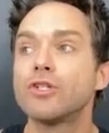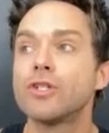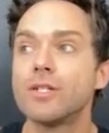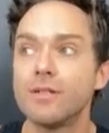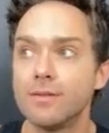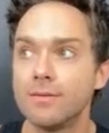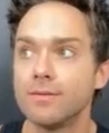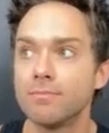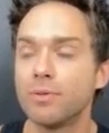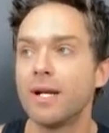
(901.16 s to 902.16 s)
shouldn't
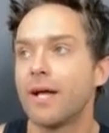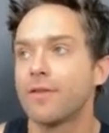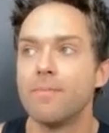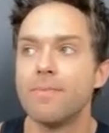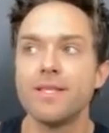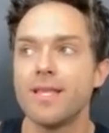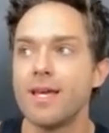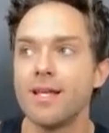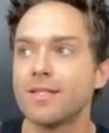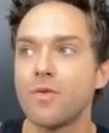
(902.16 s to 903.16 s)
put it out there, but
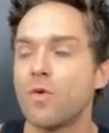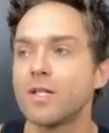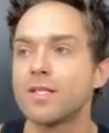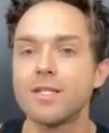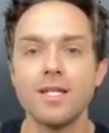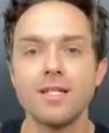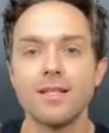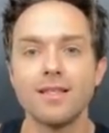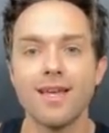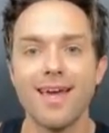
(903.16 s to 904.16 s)
it's the one scene
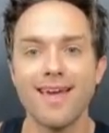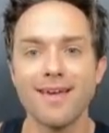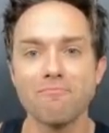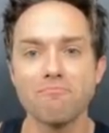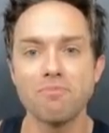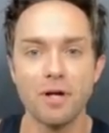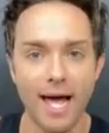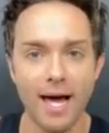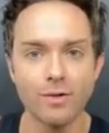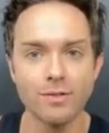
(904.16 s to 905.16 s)
that they put
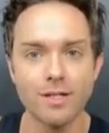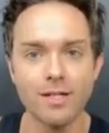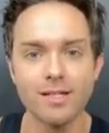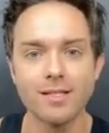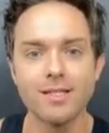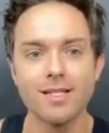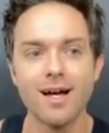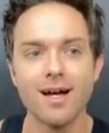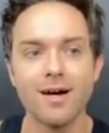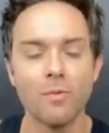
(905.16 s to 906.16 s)
out, and it's
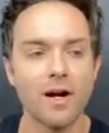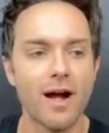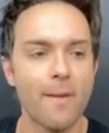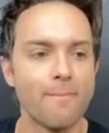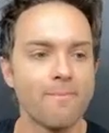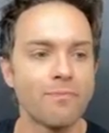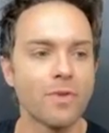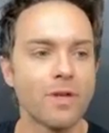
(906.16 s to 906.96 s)
where I'm